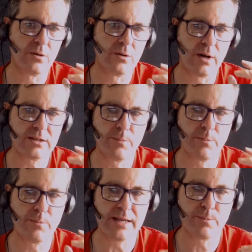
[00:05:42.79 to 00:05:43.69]
So what's
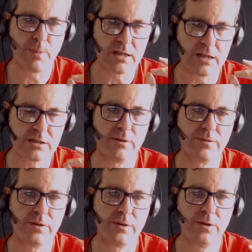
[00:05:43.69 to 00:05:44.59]
the best possible
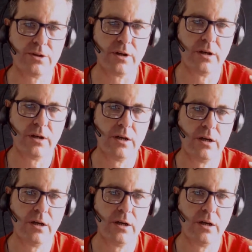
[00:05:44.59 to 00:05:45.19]
future